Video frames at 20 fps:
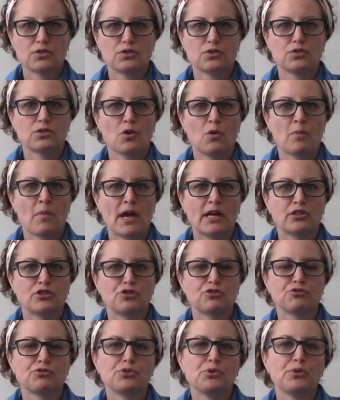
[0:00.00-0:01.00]
So my
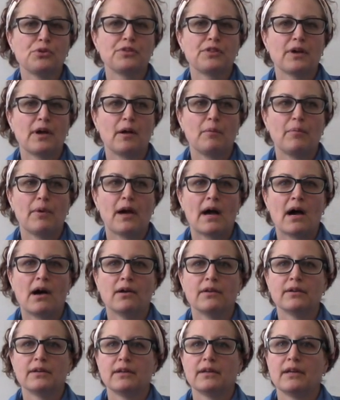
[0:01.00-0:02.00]
truth
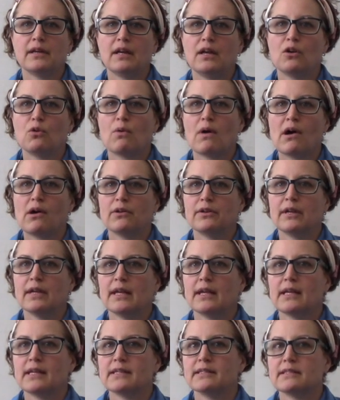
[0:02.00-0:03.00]
about
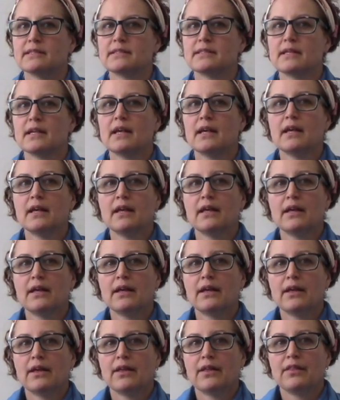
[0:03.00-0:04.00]
equality is
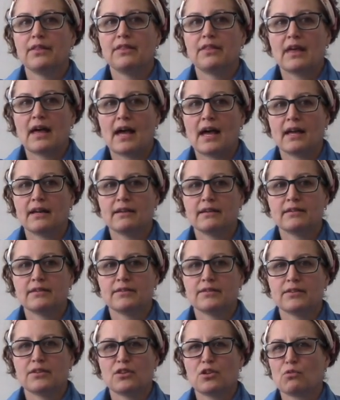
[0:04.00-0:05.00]
that
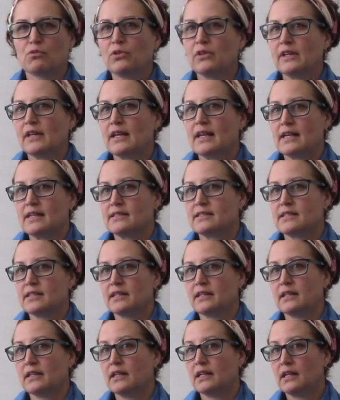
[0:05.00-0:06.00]
there really
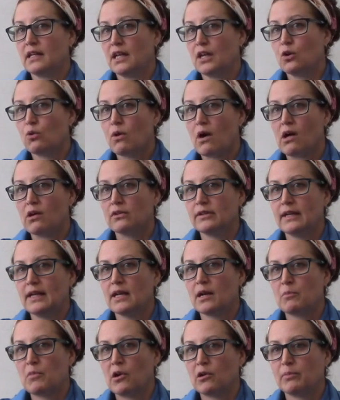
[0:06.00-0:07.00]
isn't
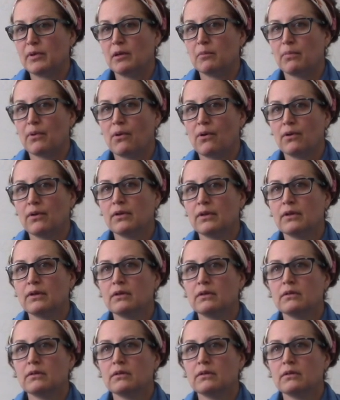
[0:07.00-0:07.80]
equality among people.